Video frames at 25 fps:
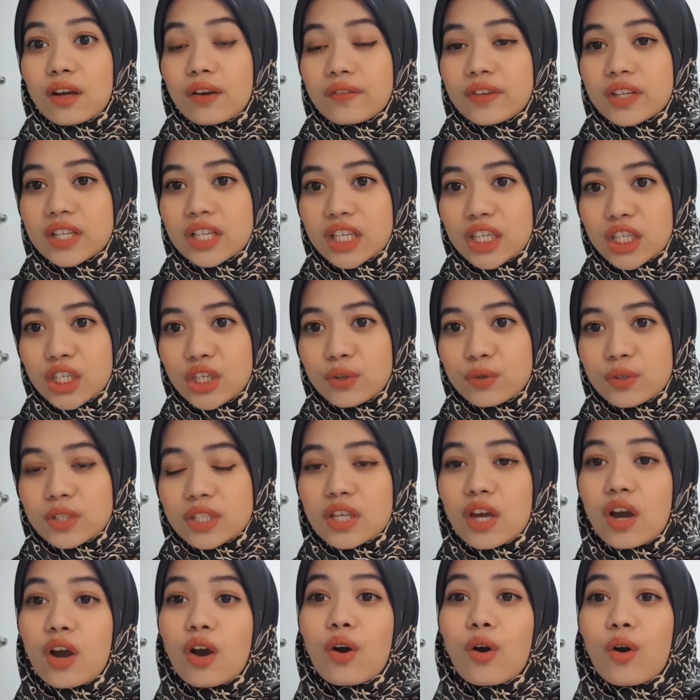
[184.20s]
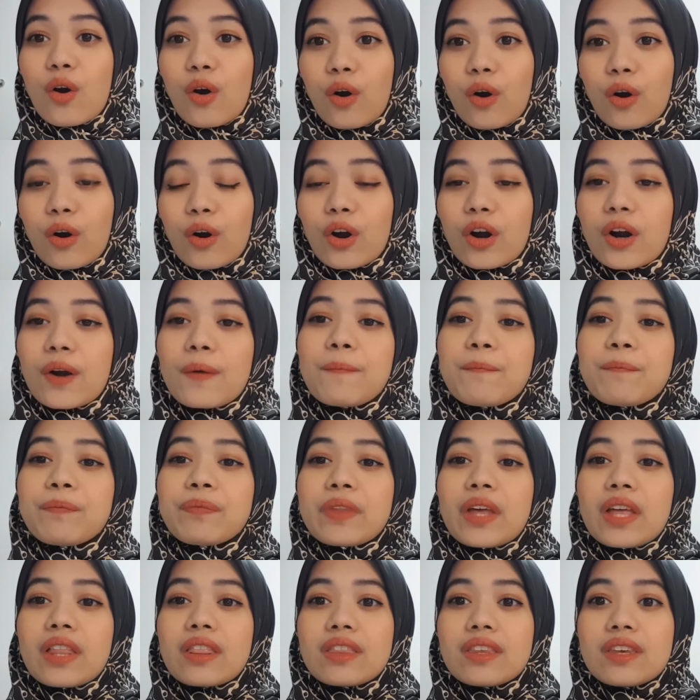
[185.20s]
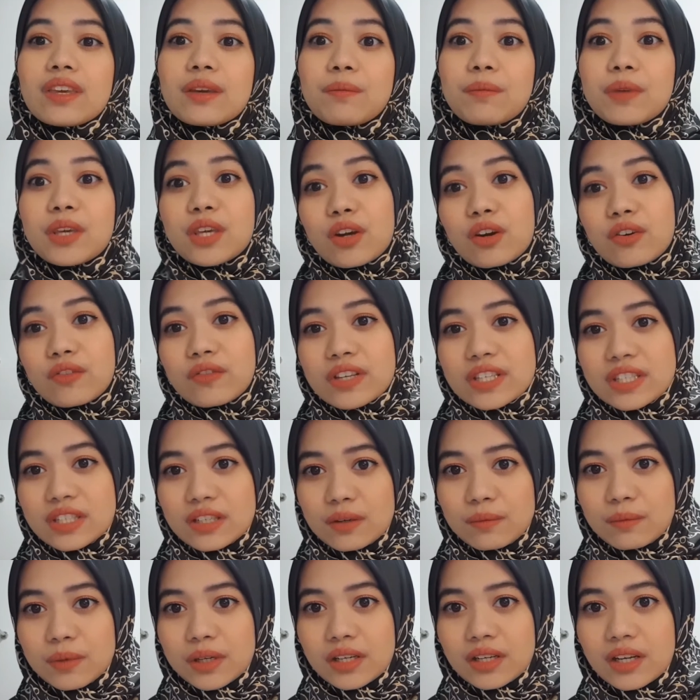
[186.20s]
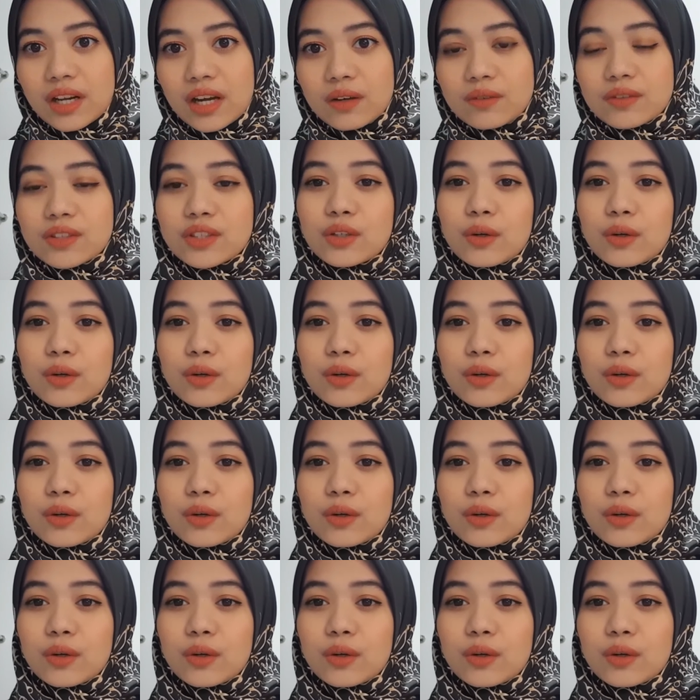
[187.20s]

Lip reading: of the accused or the beyond reasonable doubt.